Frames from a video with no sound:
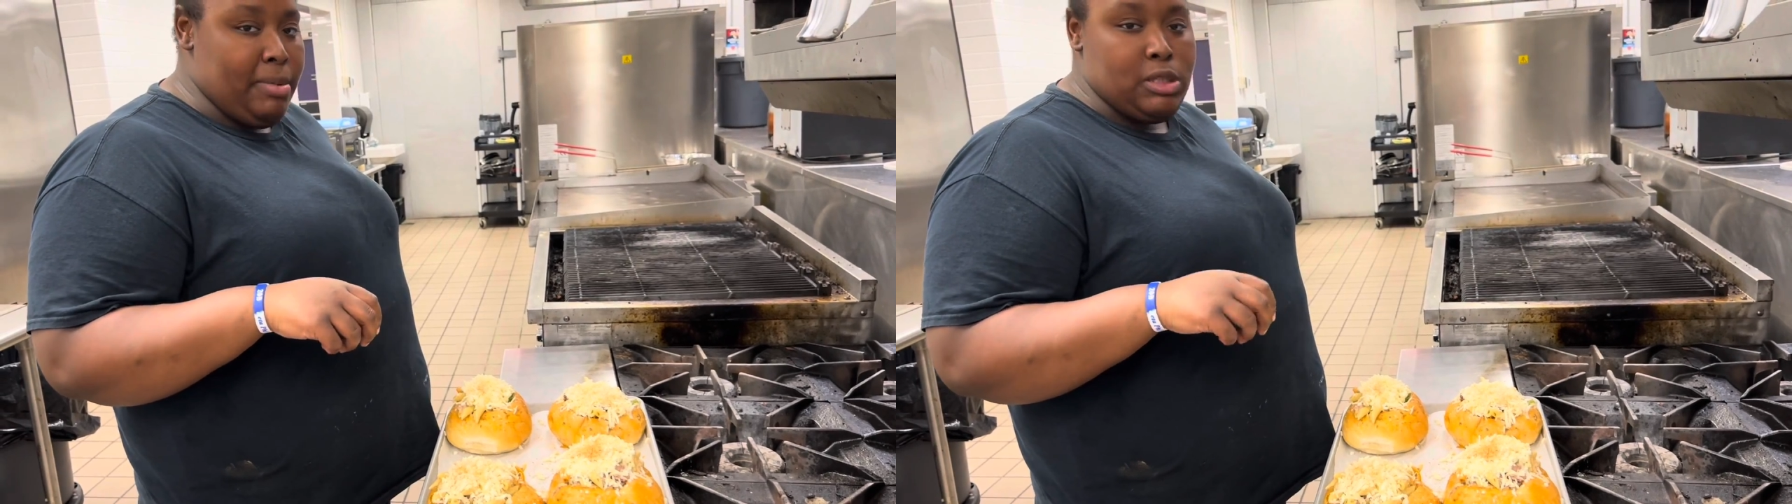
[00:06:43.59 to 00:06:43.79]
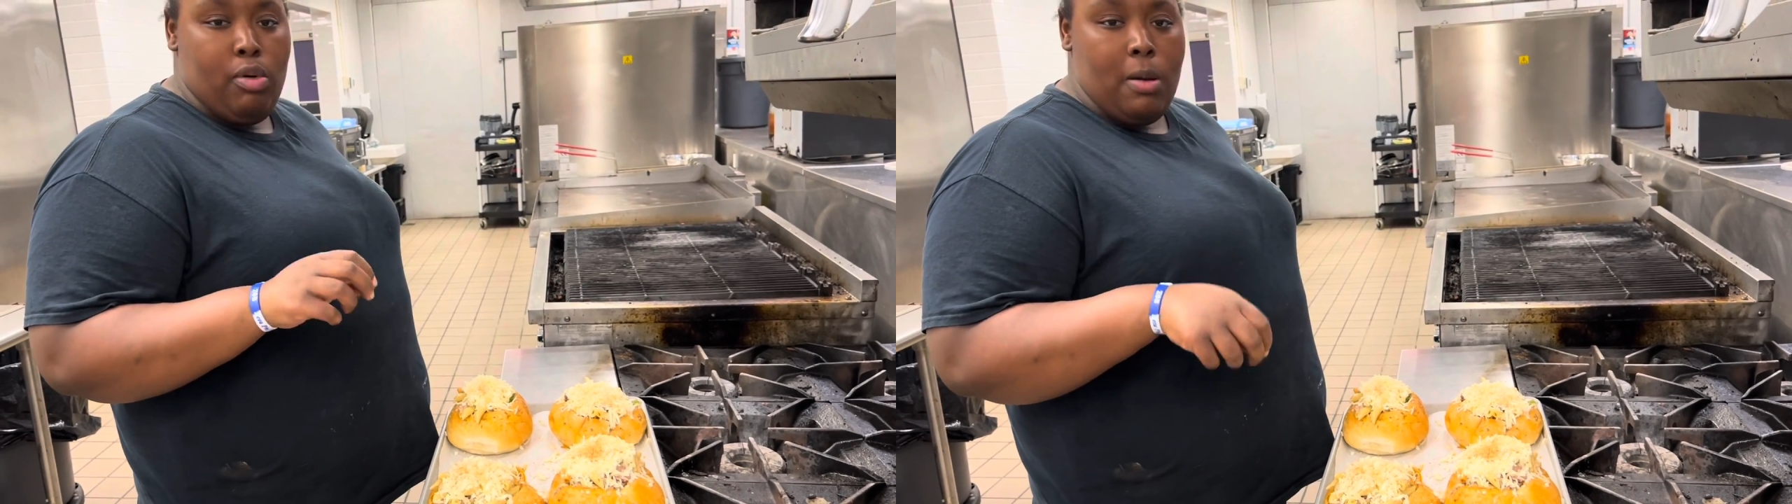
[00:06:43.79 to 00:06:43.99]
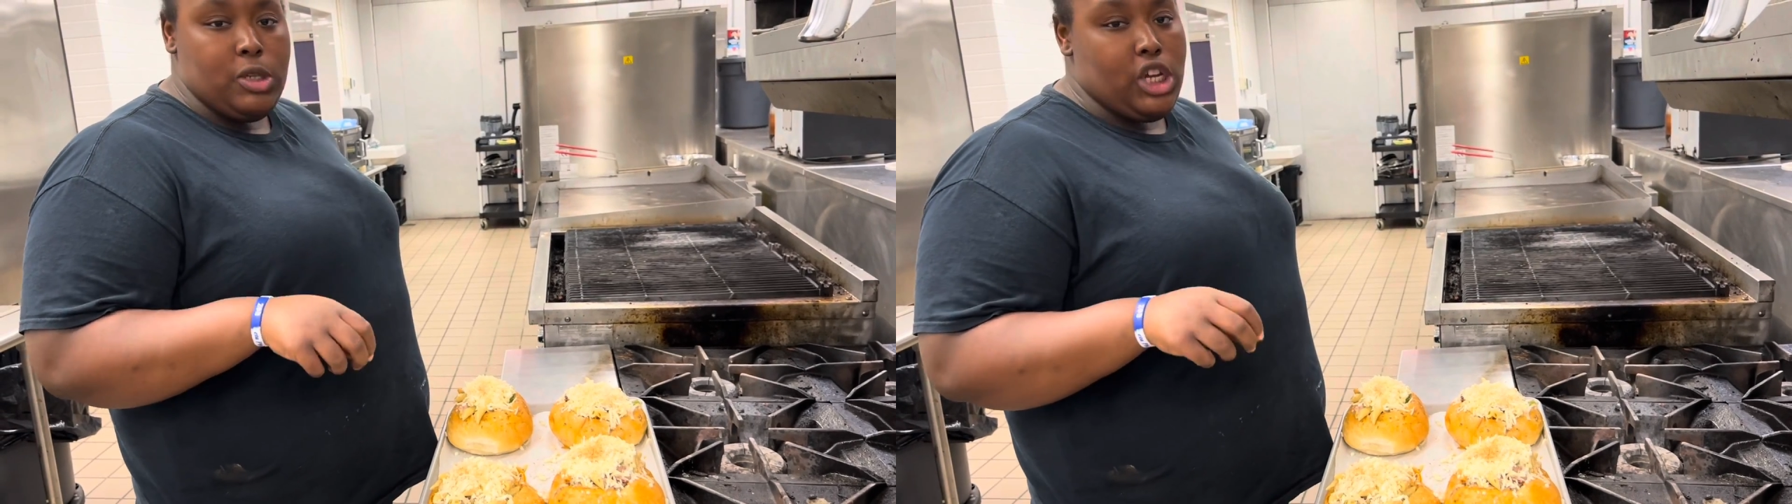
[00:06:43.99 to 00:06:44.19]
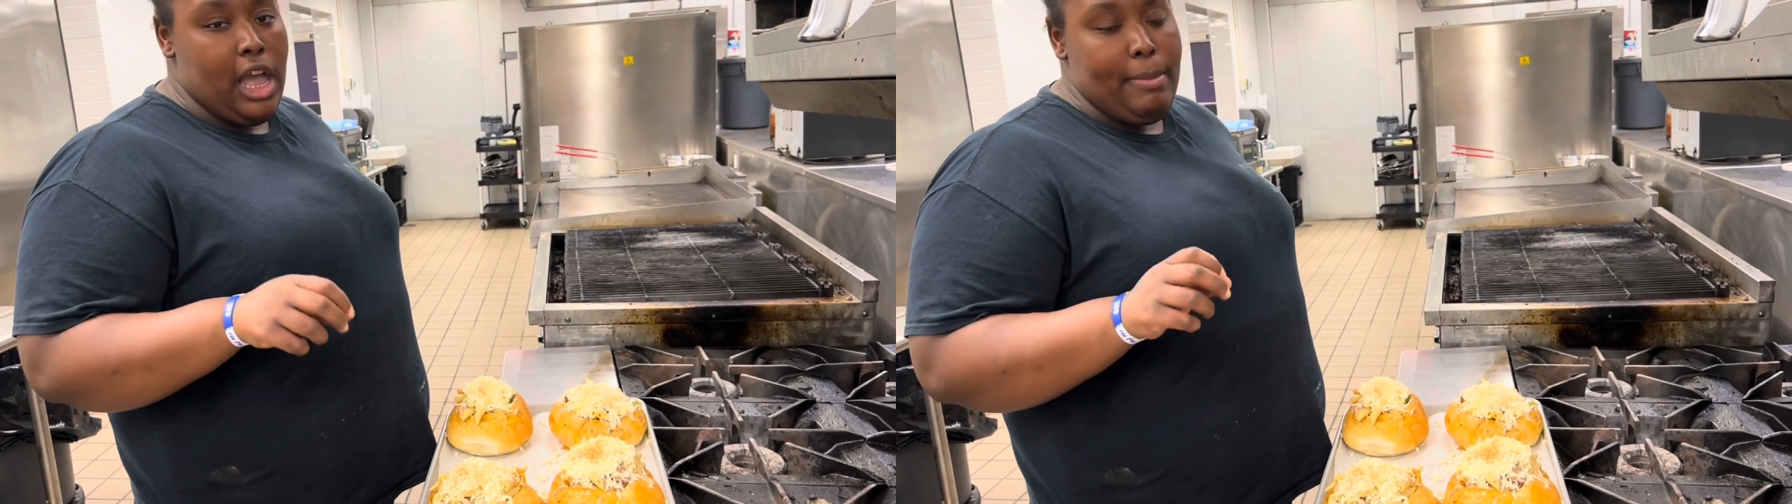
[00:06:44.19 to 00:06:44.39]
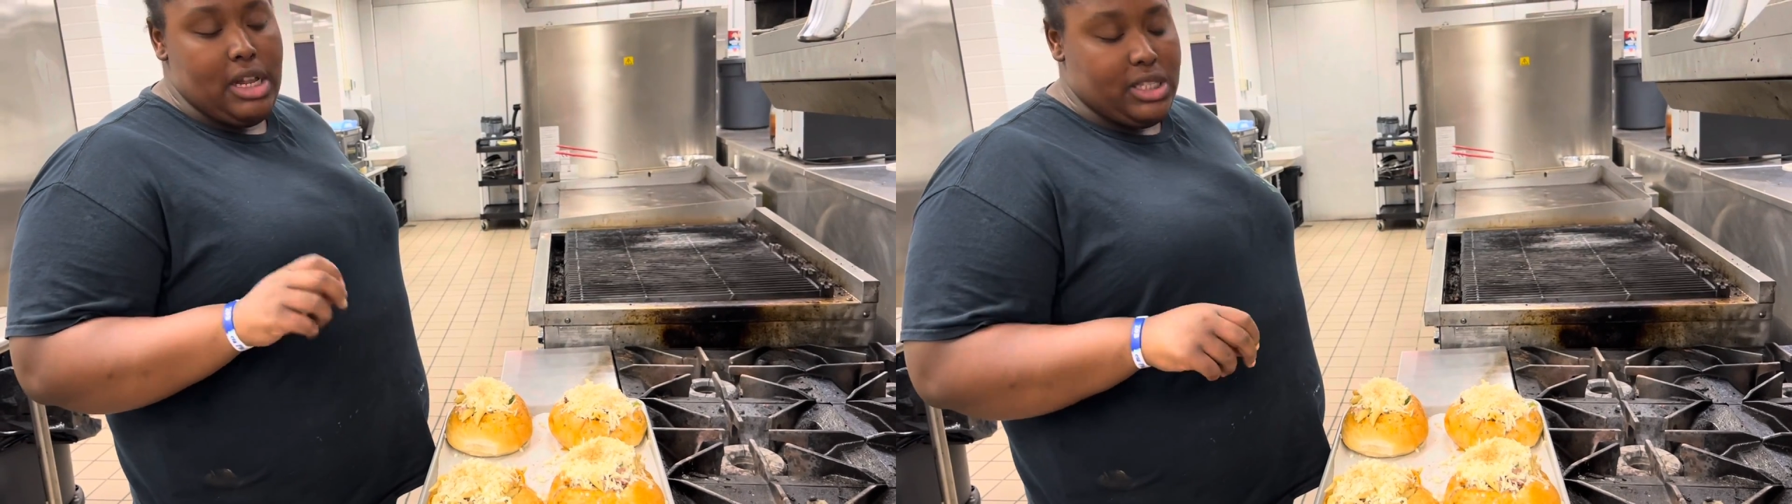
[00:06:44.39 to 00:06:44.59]
It's
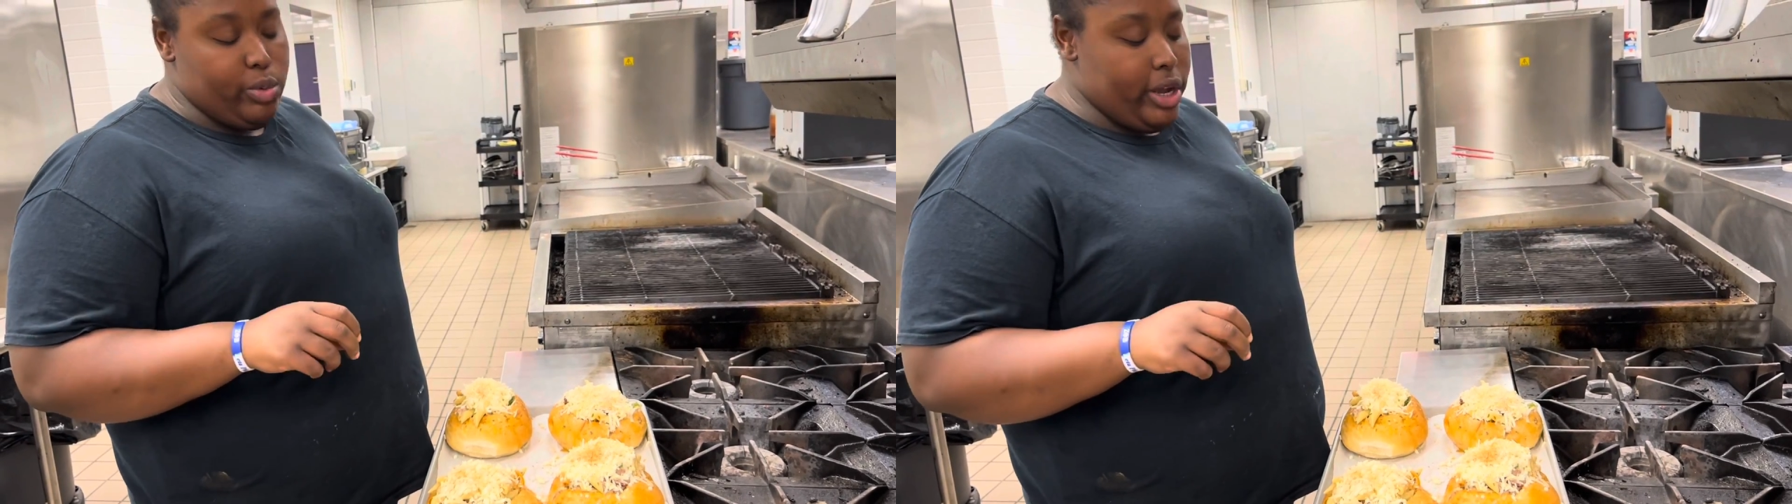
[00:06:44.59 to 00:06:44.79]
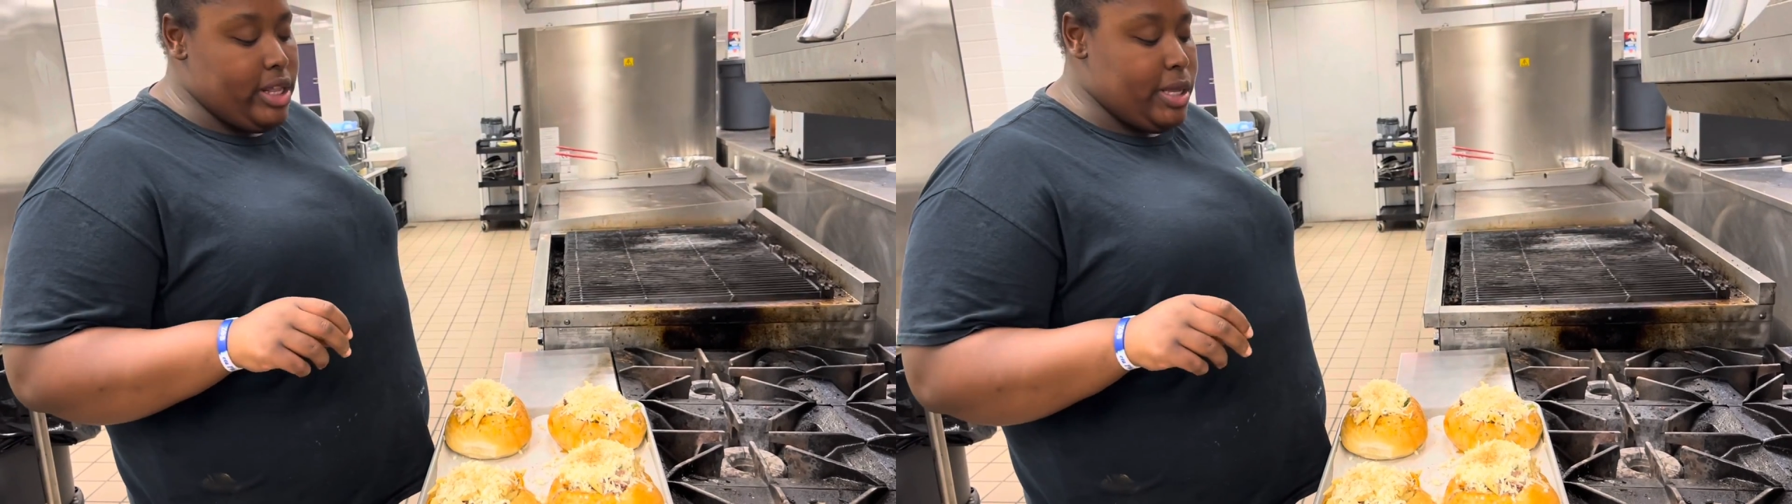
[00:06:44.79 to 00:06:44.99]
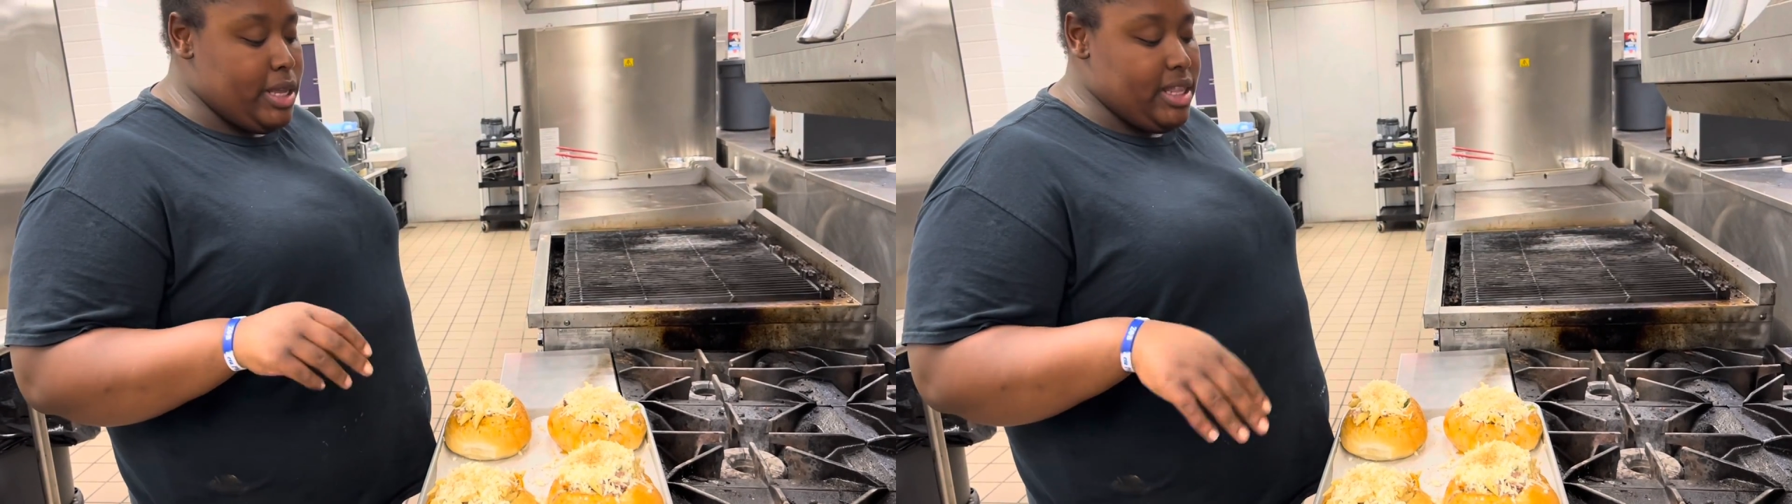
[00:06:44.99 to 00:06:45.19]
Parmesan, mozzarella,